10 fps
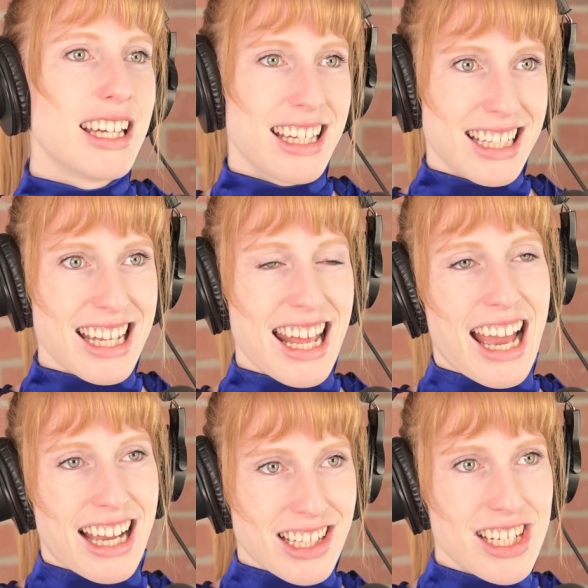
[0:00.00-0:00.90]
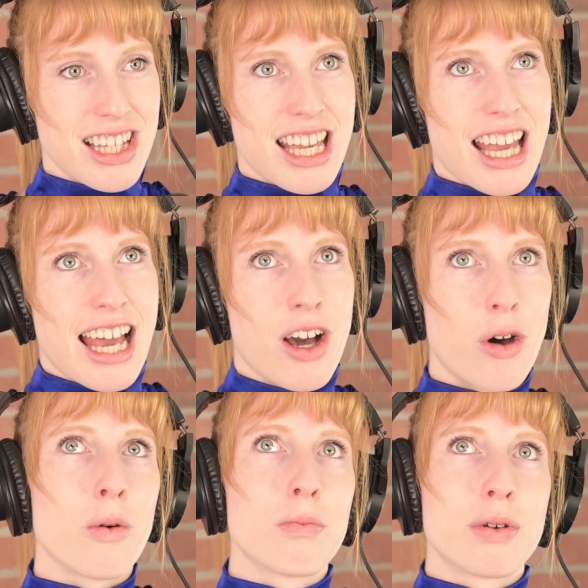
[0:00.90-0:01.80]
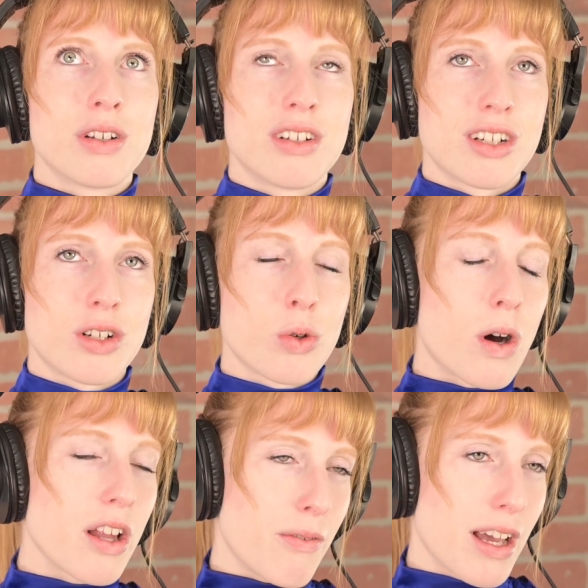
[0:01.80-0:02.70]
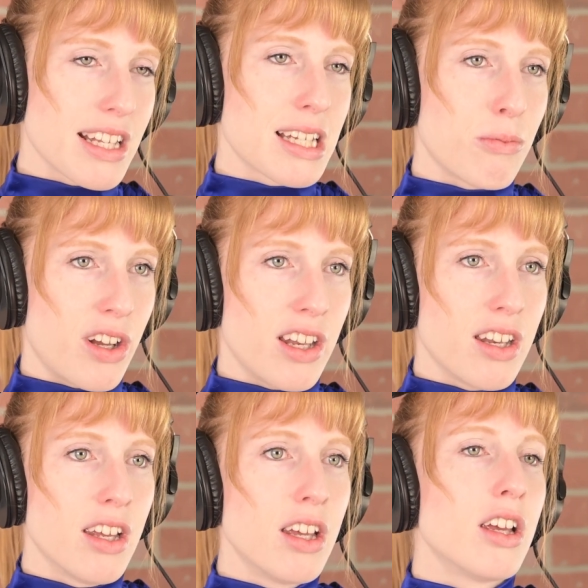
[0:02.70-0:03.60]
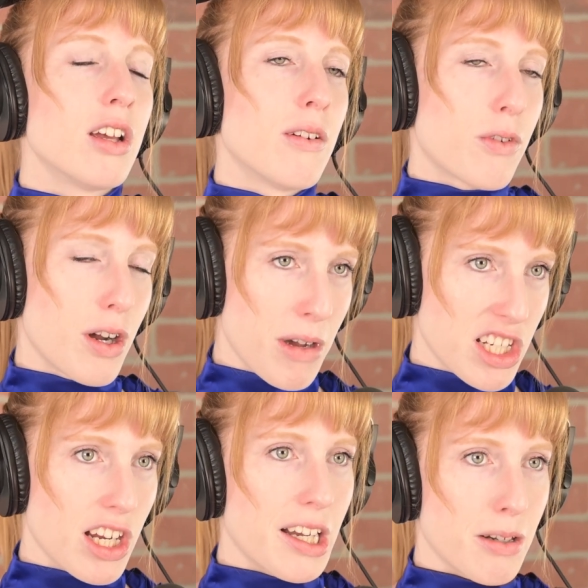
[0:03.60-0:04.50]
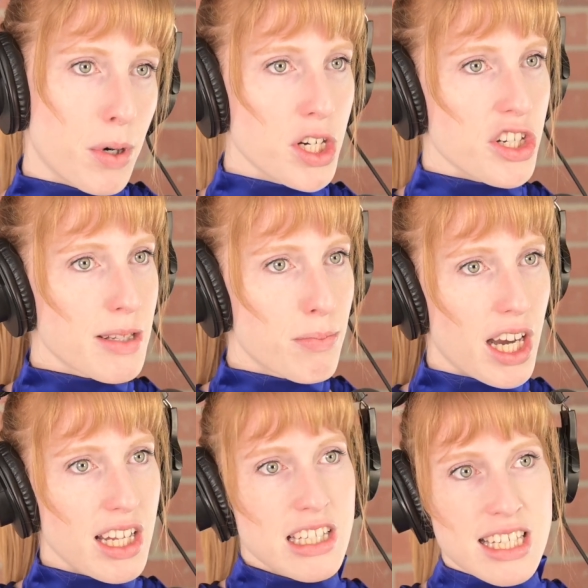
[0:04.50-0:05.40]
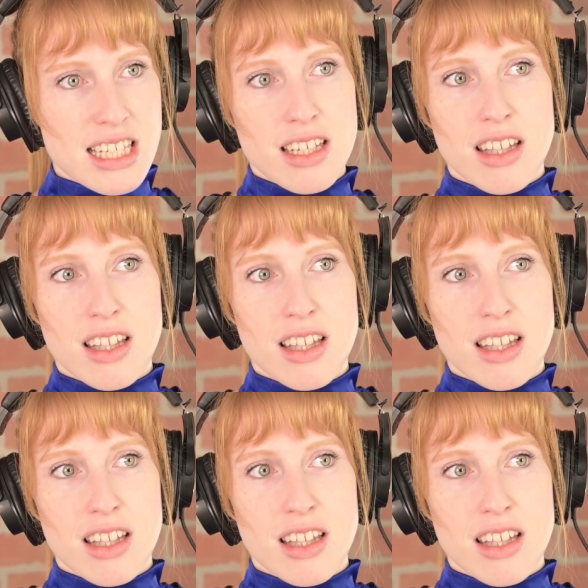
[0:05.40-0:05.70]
can actually help qualify someone for a much higher purchase price than